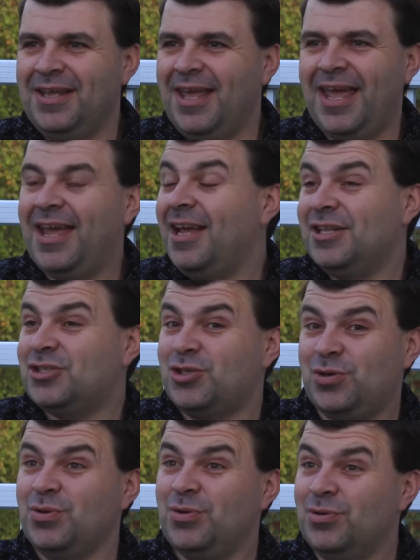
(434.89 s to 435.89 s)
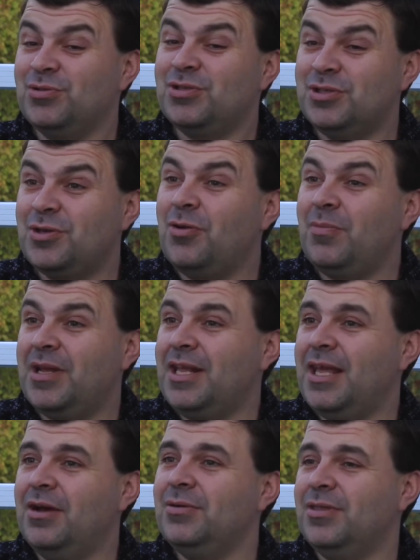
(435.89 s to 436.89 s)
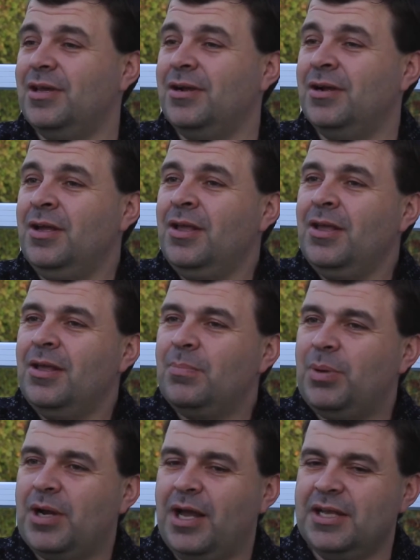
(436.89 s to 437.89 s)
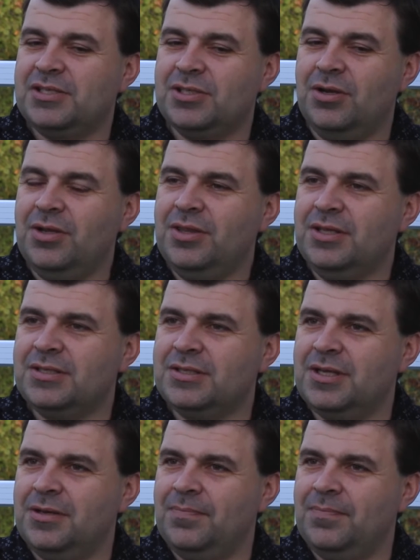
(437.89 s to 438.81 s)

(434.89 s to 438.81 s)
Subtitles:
And it's true. There's so many out there, but I saw this